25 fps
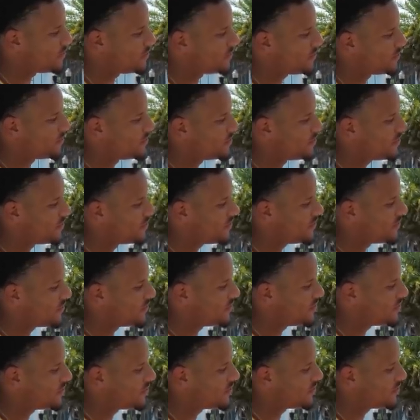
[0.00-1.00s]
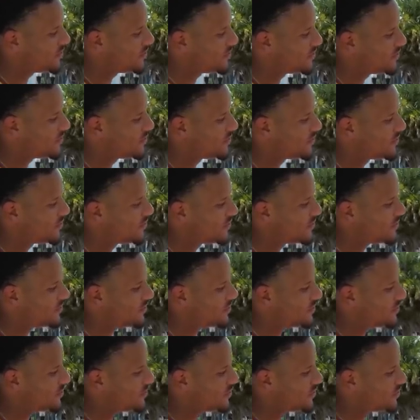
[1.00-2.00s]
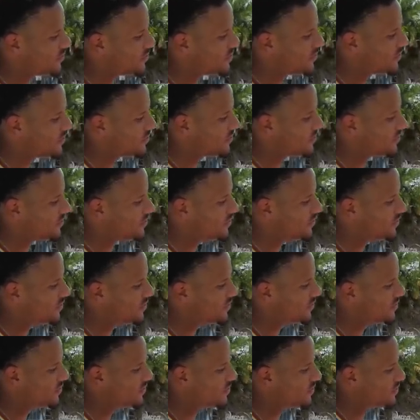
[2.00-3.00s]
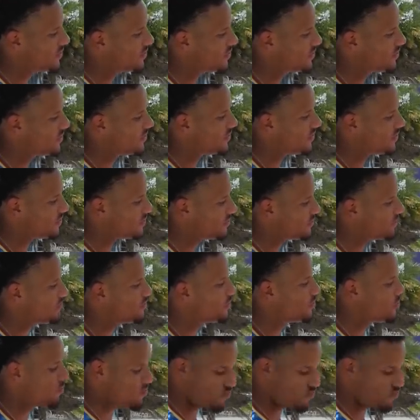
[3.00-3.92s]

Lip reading: This person isn't speaking.